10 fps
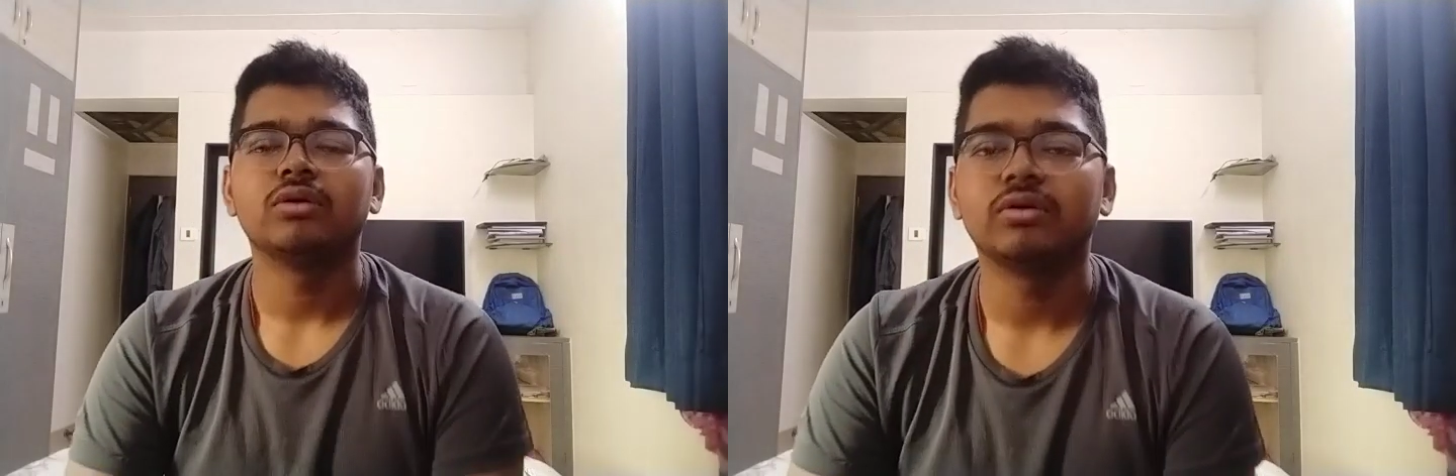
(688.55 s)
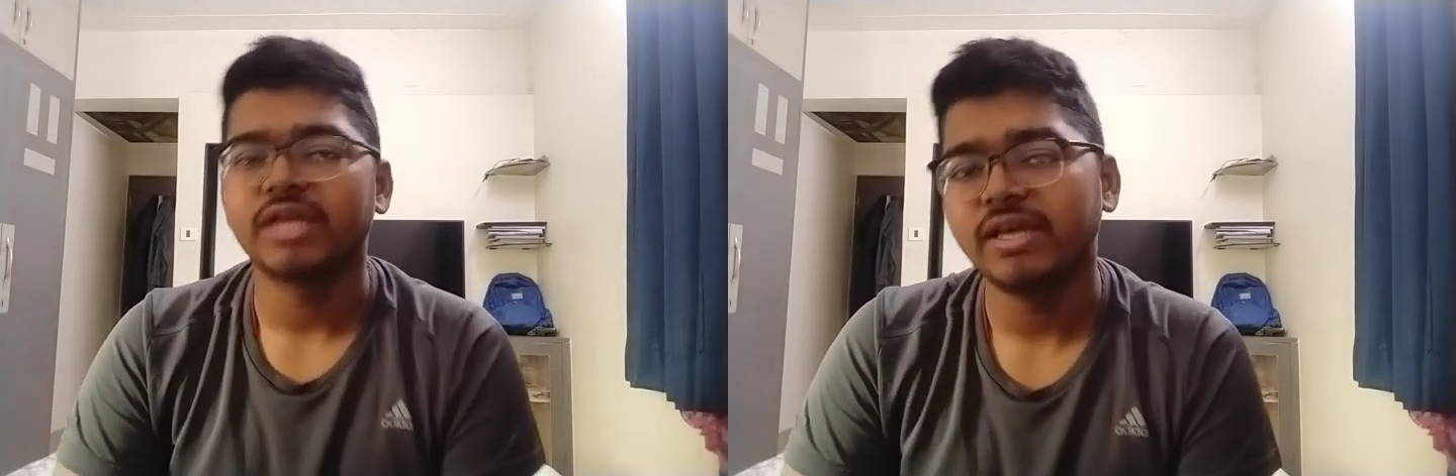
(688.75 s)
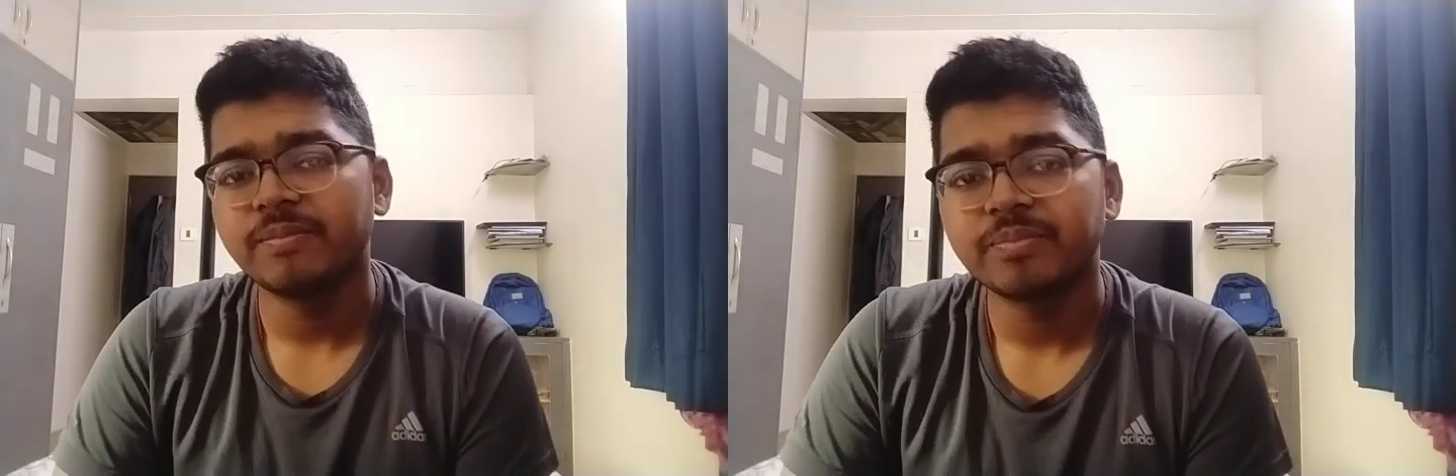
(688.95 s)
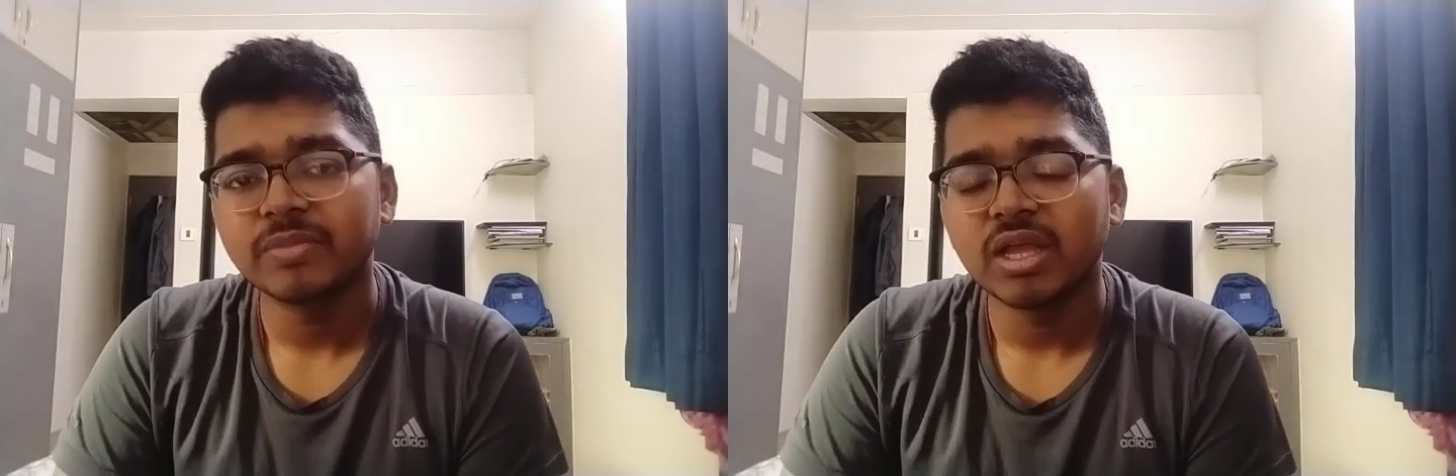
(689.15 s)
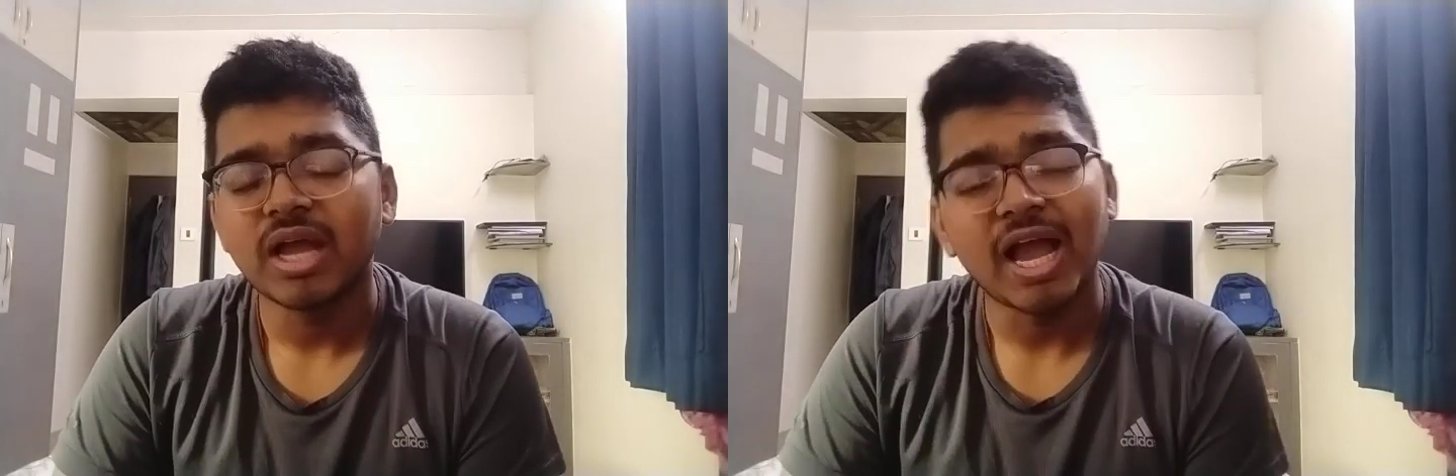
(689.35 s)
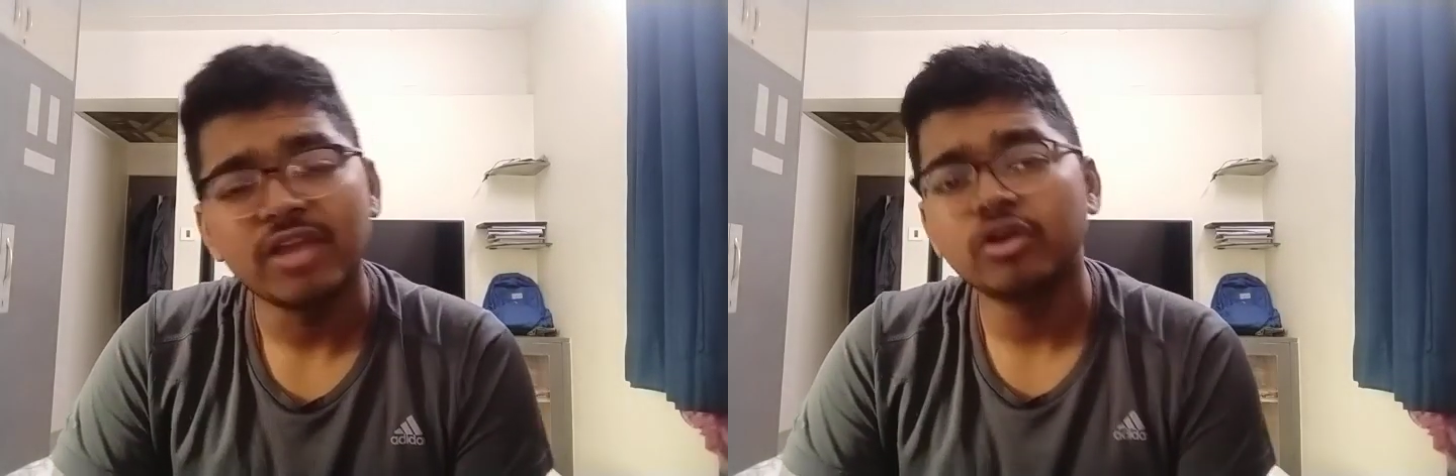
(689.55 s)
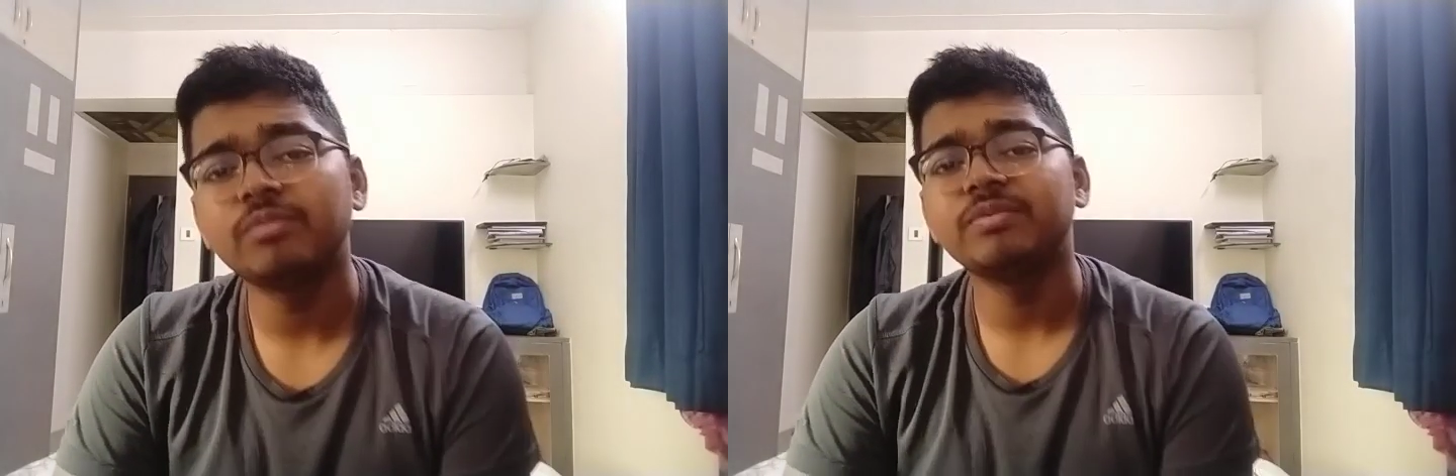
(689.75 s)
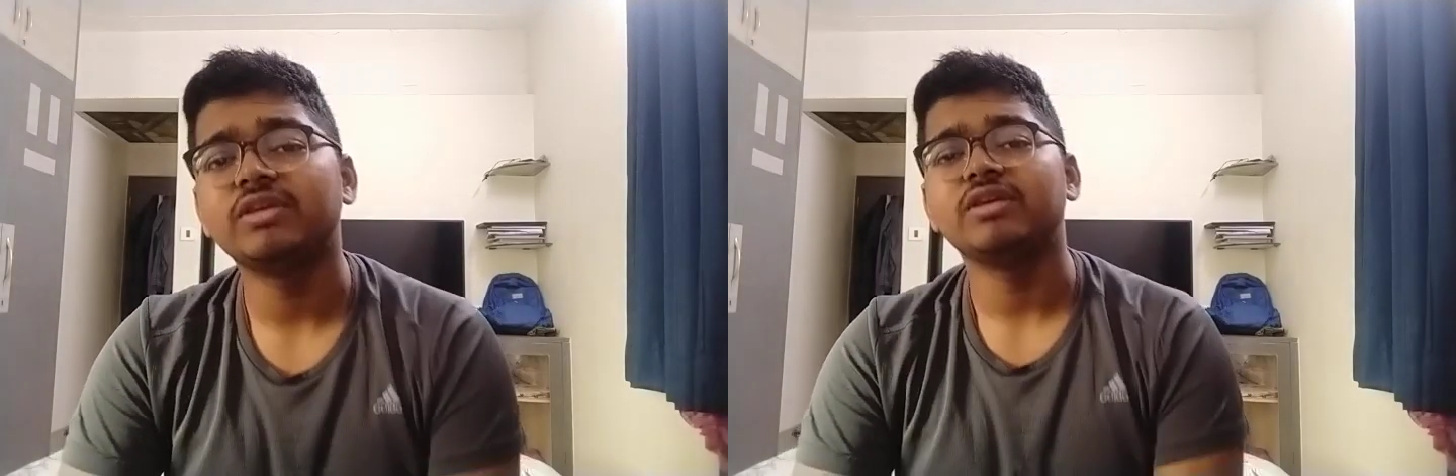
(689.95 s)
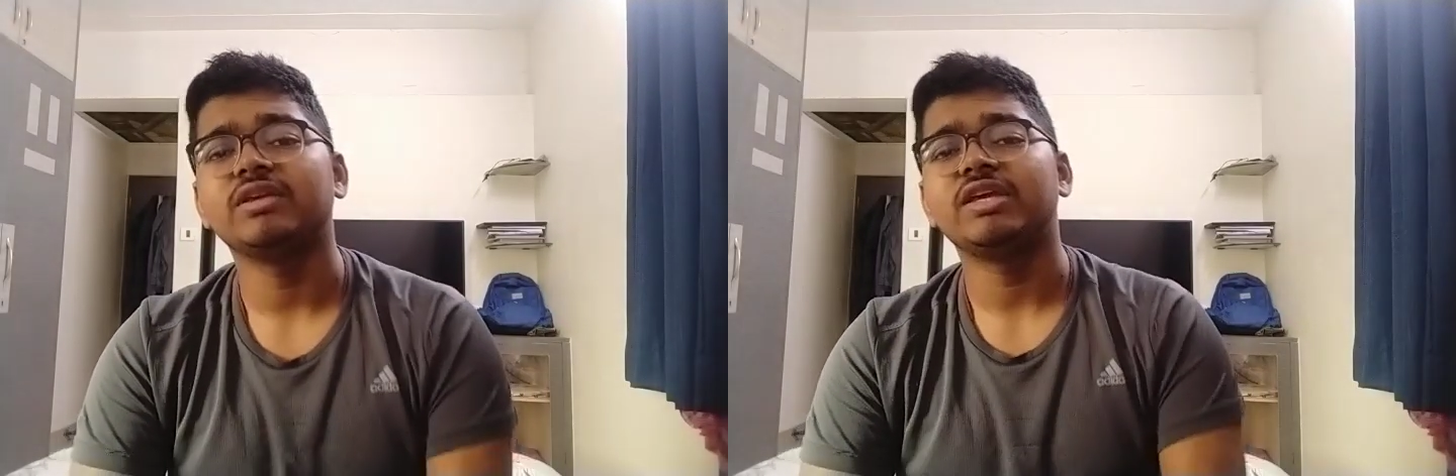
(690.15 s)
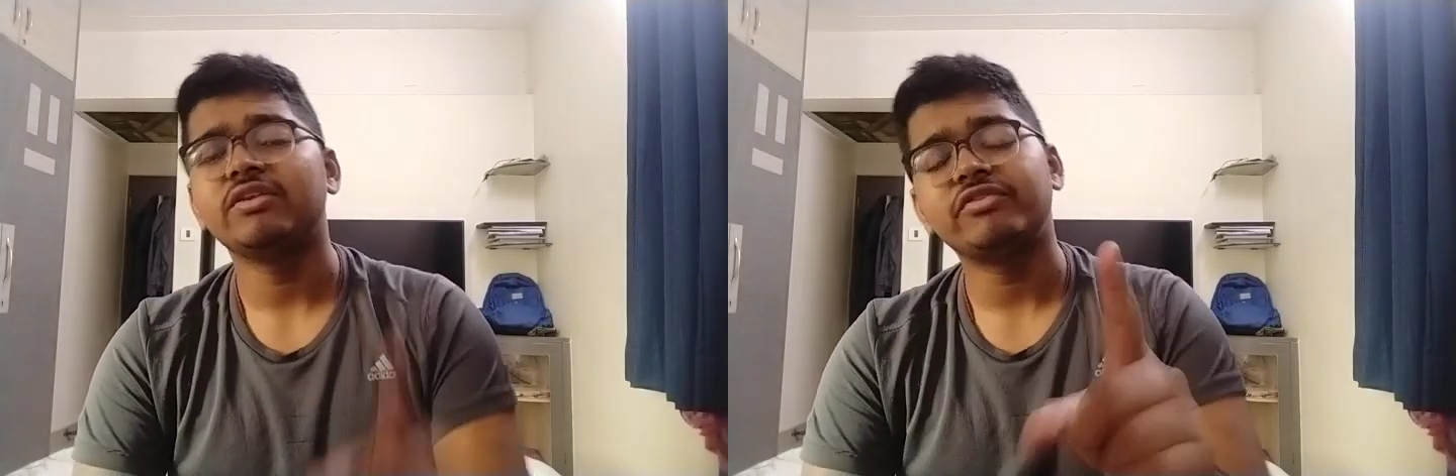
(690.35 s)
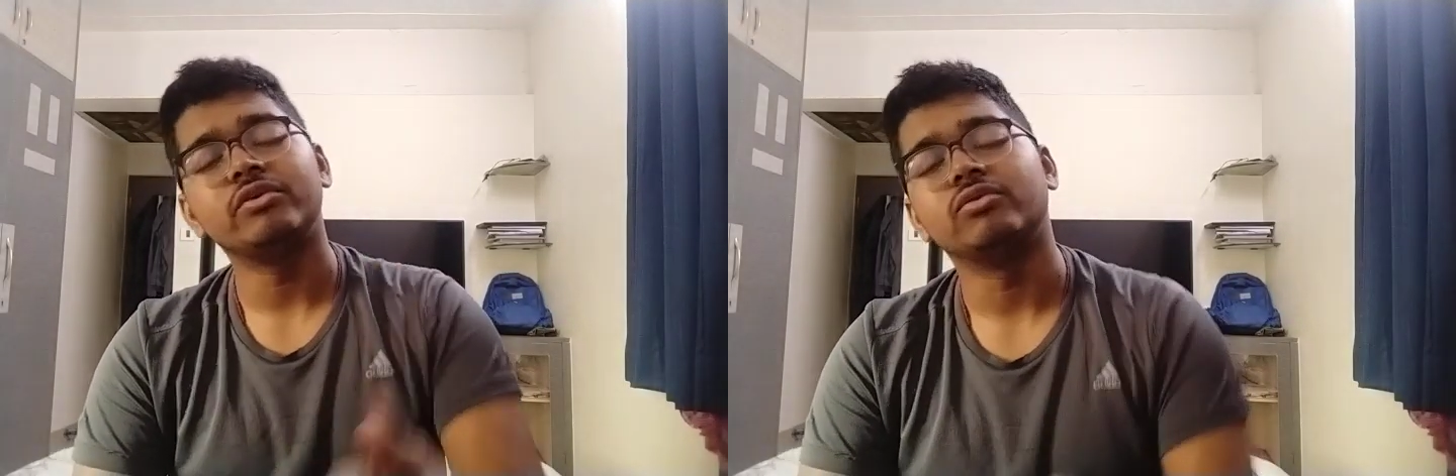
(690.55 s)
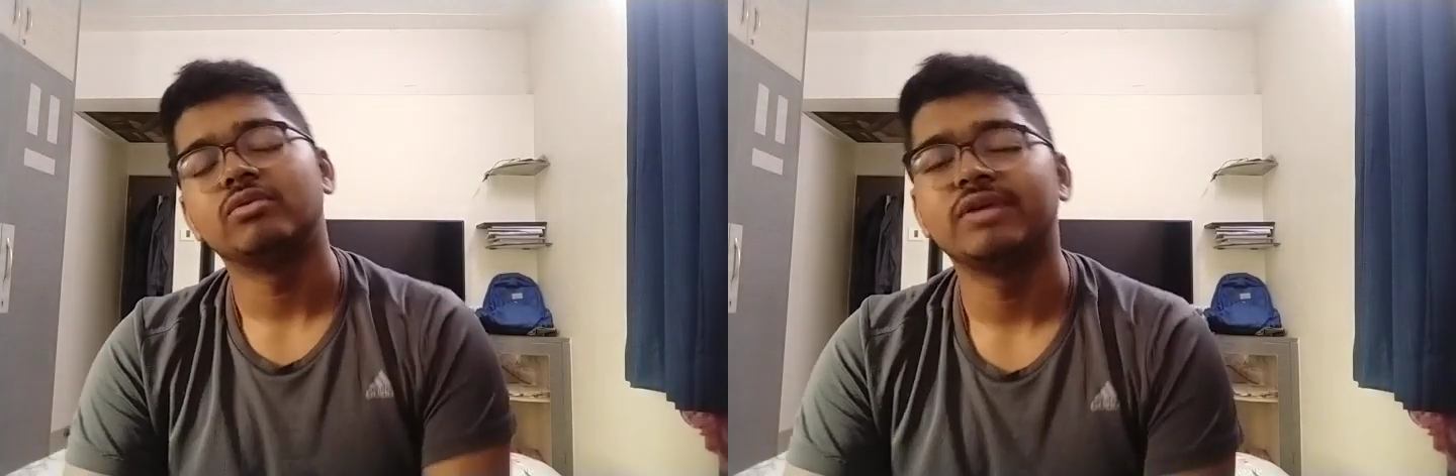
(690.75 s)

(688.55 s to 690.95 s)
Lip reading: Okay, I hope if you